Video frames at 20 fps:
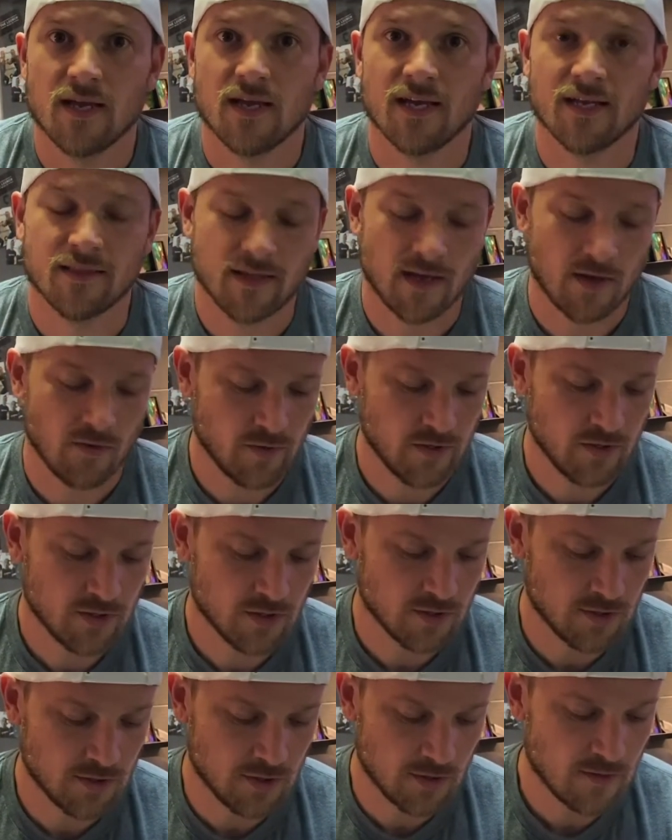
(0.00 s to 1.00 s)
and that we
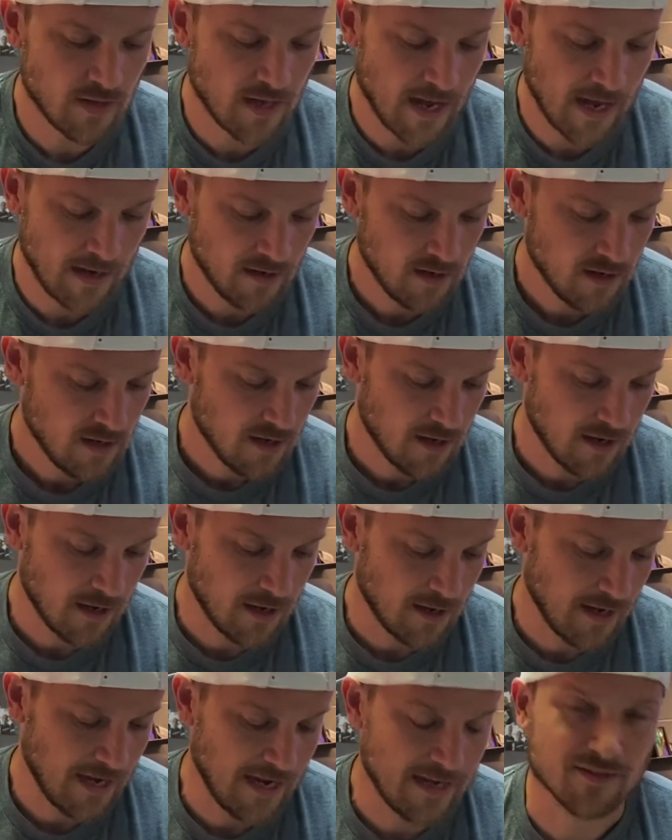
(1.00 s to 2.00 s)
should do that
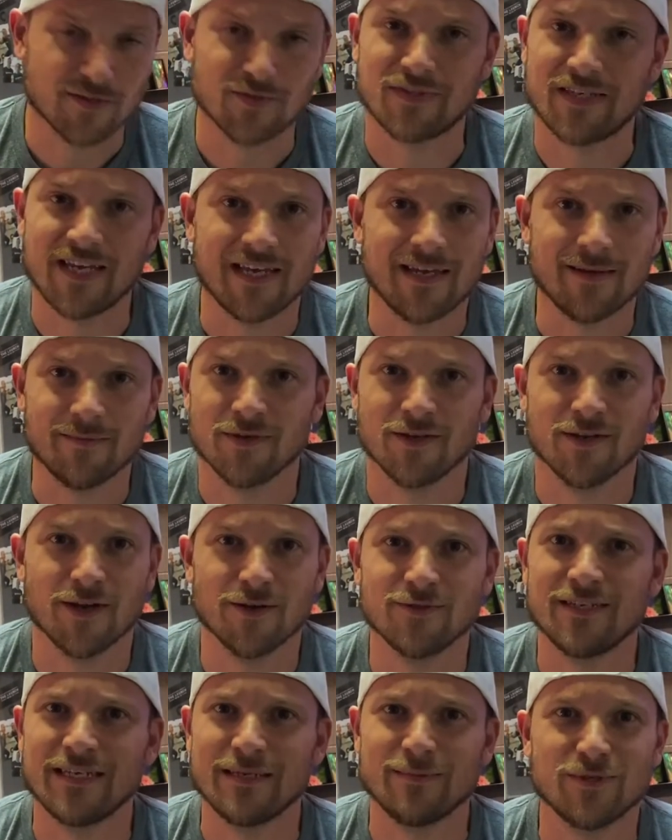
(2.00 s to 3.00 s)
as a team, you
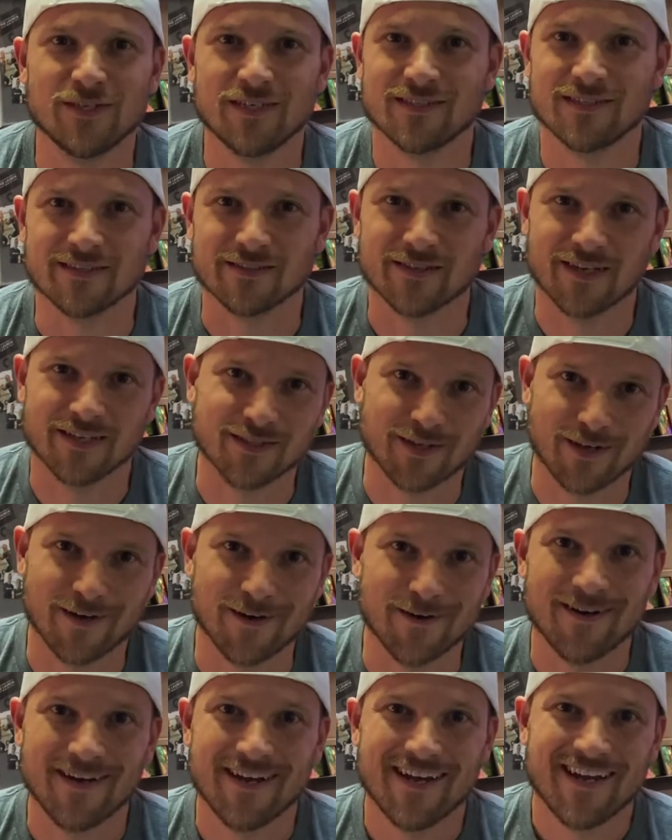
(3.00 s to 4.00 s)
know, Team Jesus, let's
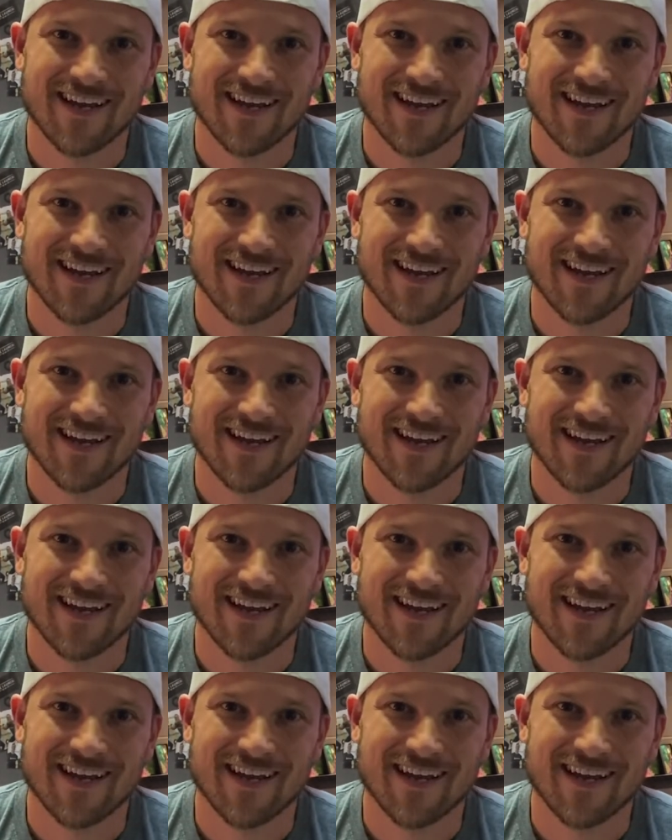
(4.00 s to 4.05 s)
go.